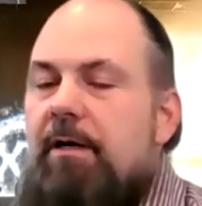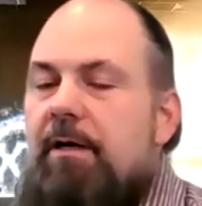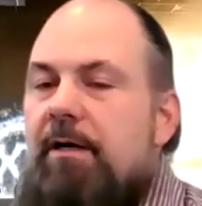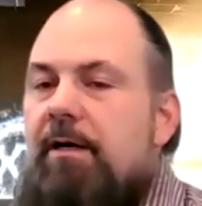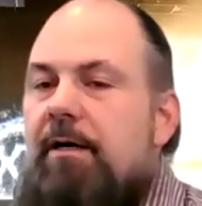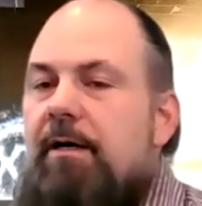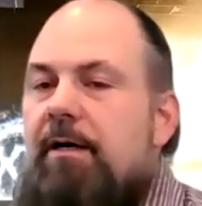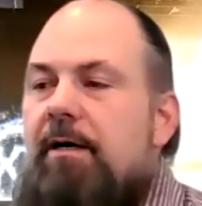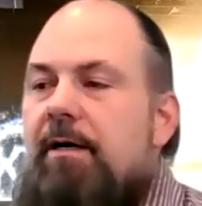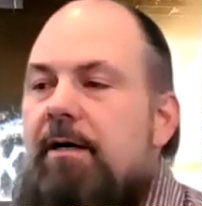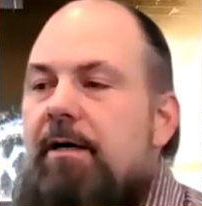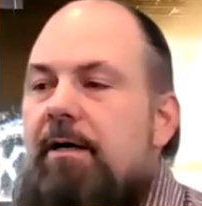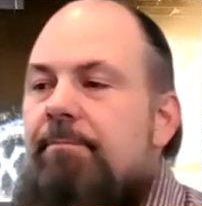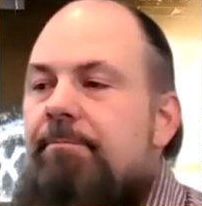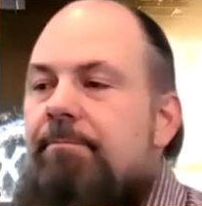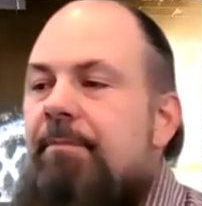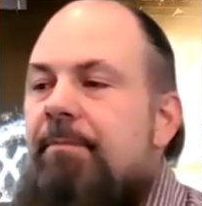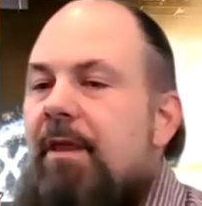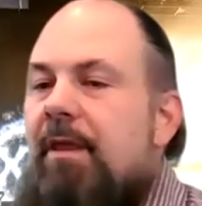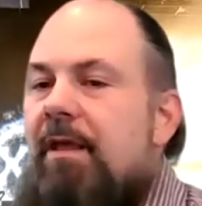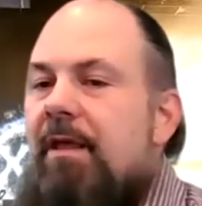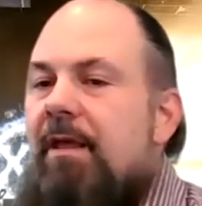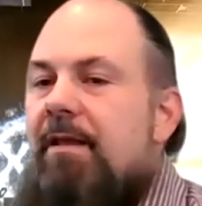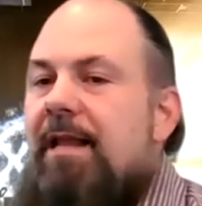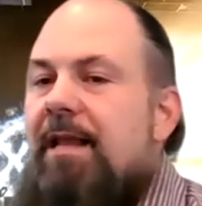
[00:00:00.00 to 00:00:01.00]
Um,
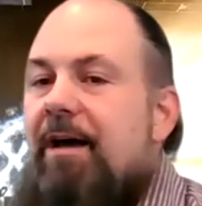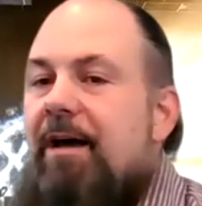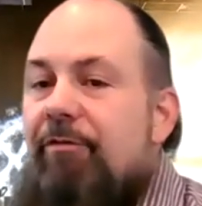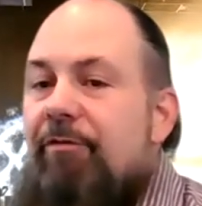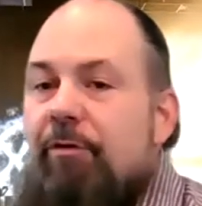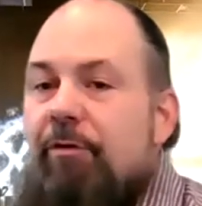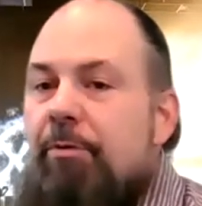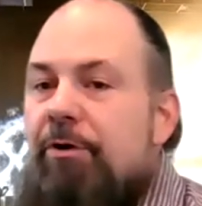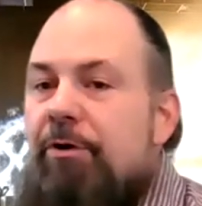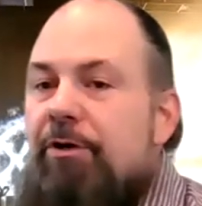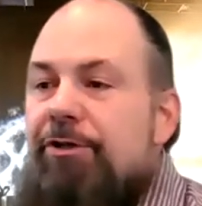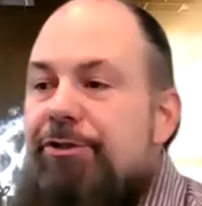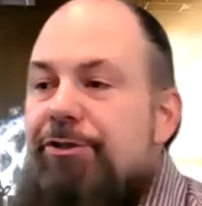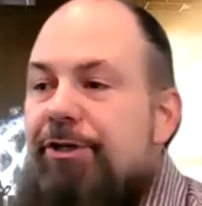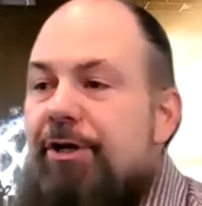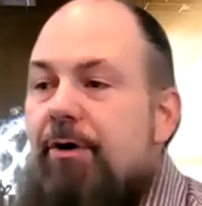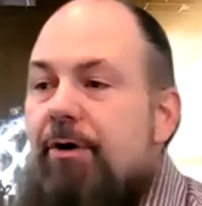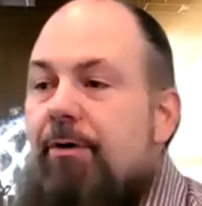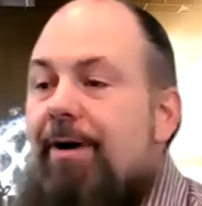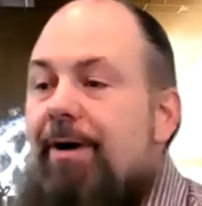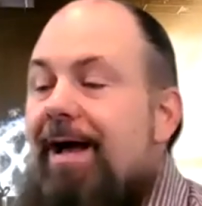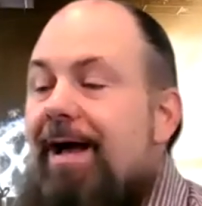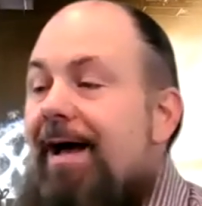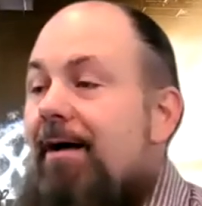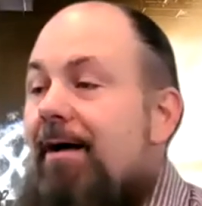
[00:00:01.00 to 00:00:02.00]
Now, if you put a
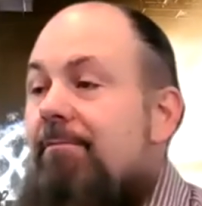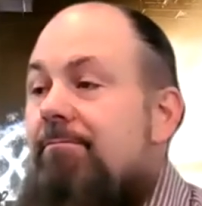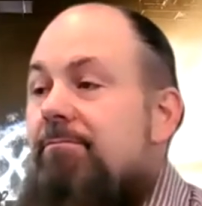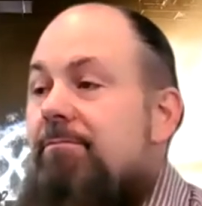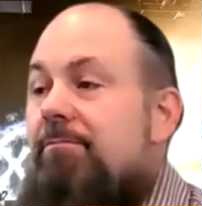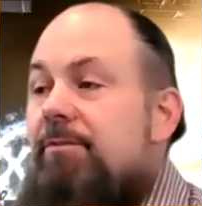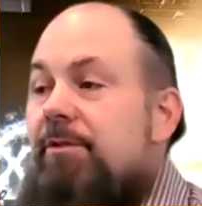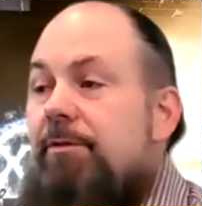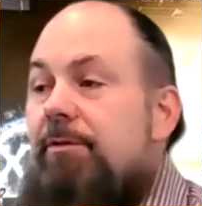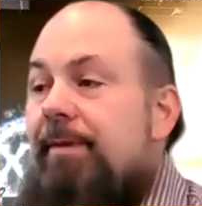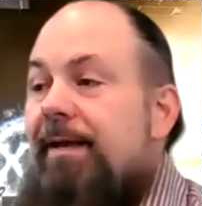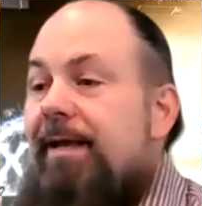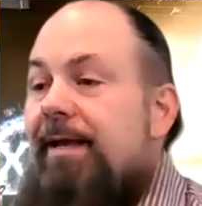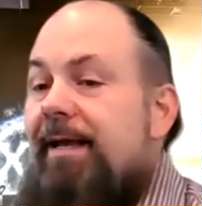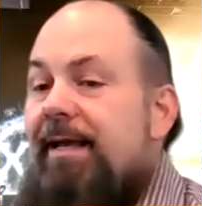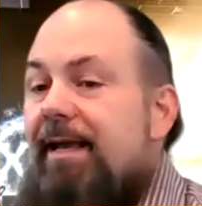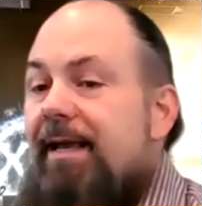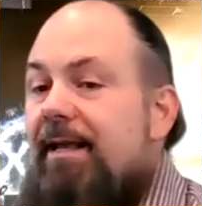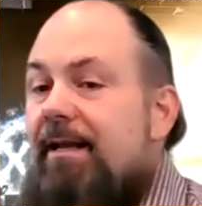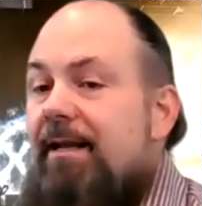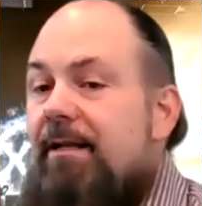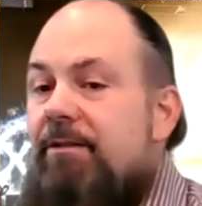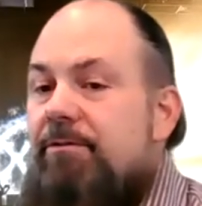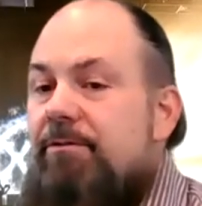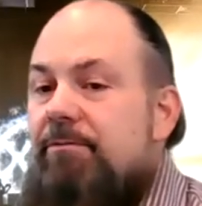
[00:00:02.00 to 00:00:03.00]
show out, you may
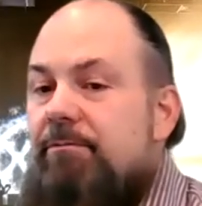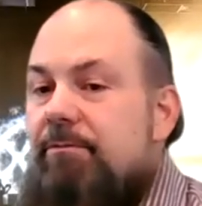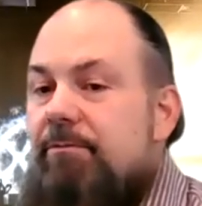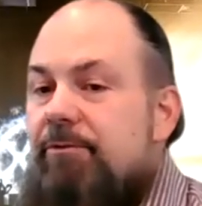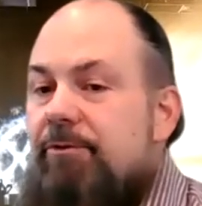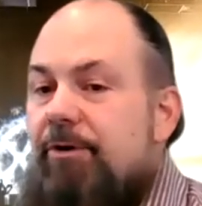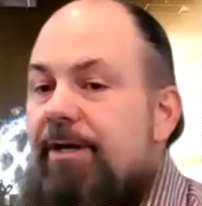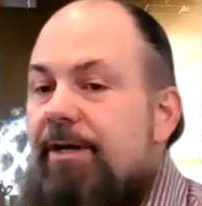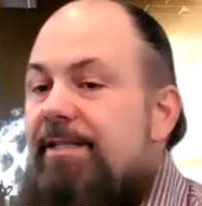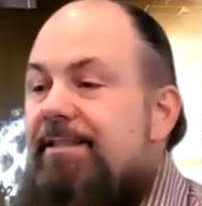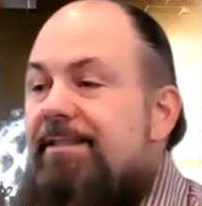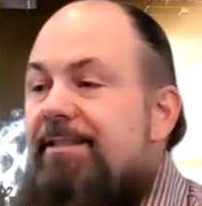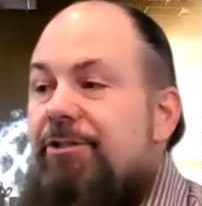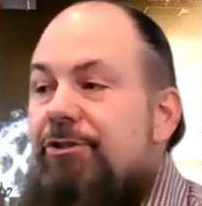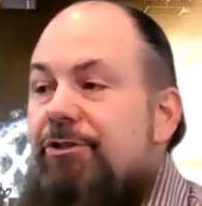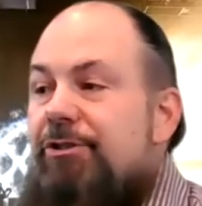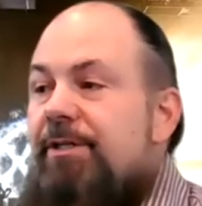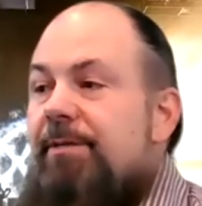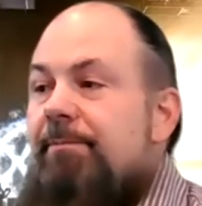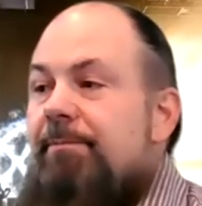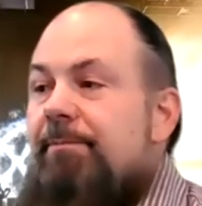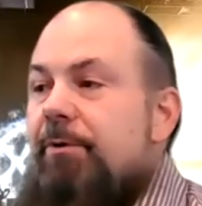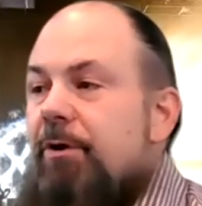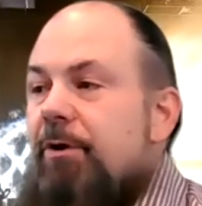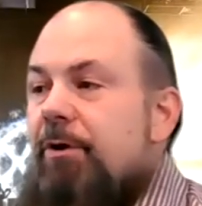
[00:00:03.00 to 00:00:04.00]
get a crazy
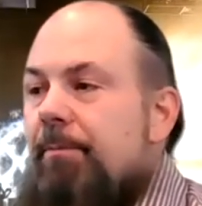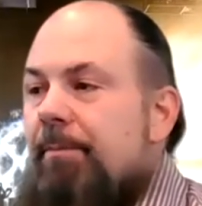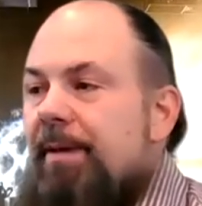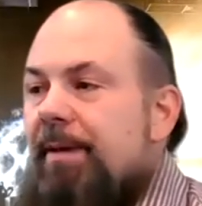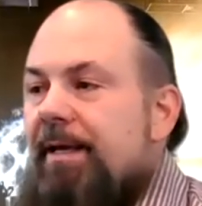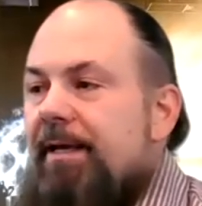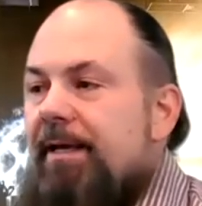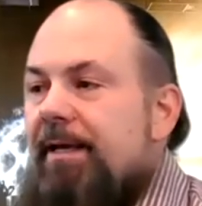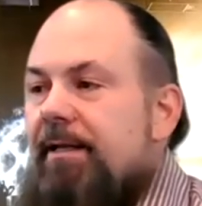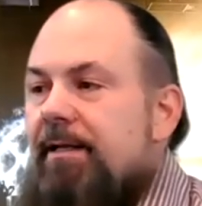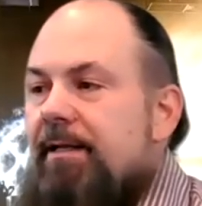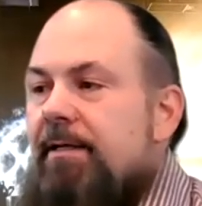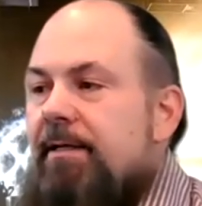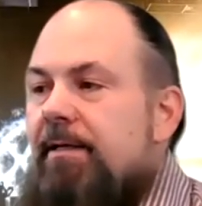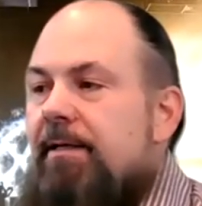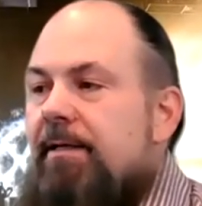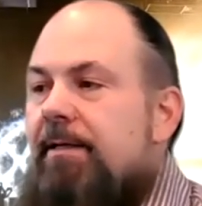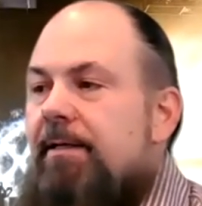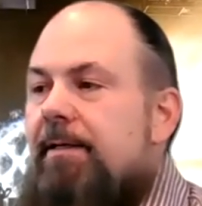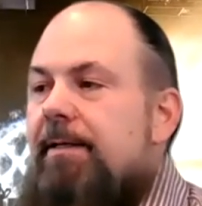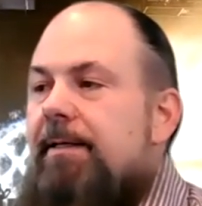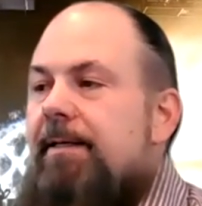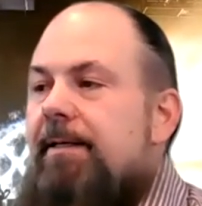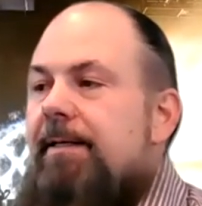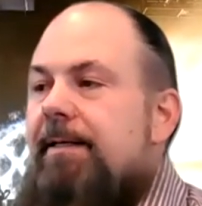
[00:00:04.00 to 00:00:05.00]
cheap low bid.
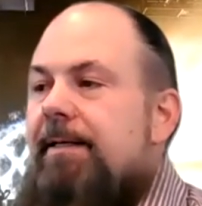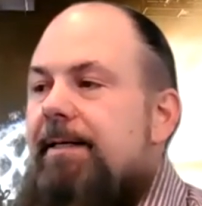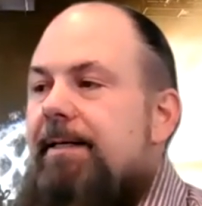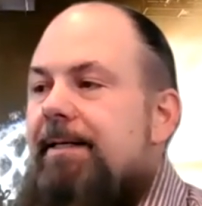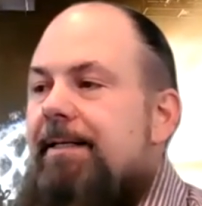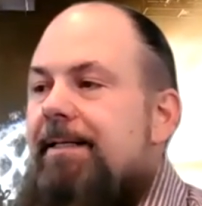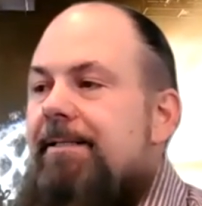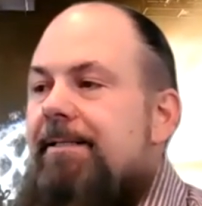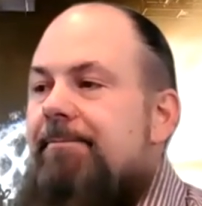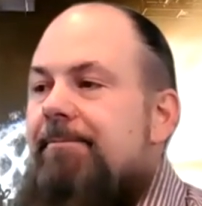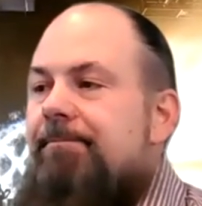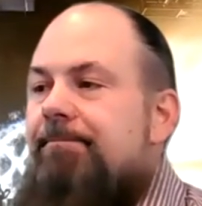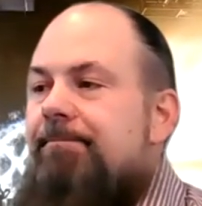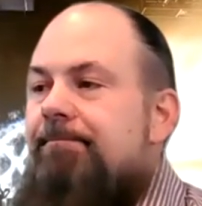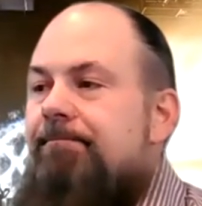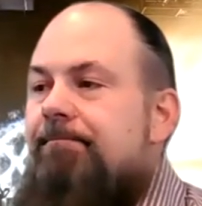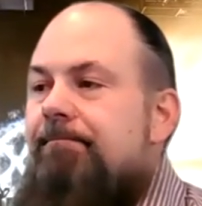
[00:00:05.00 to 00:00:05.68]
Um,